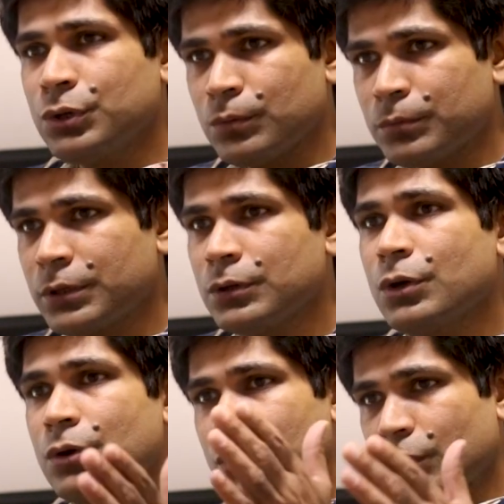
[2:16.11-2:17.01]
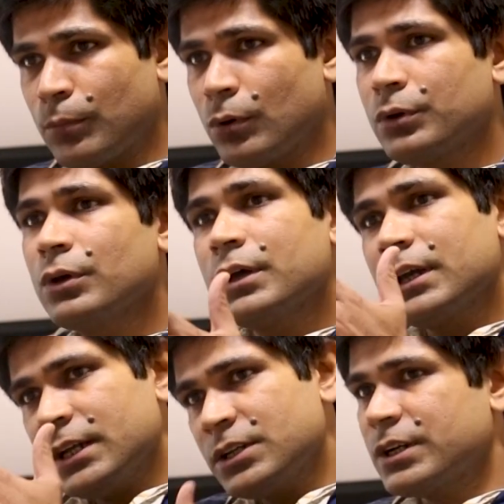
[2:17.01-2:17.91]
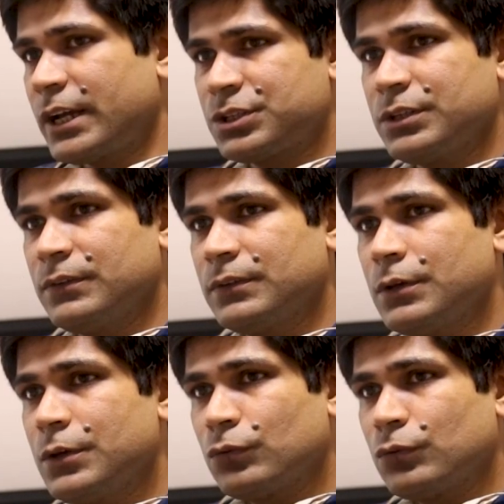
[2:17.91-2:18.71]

human robot interactions.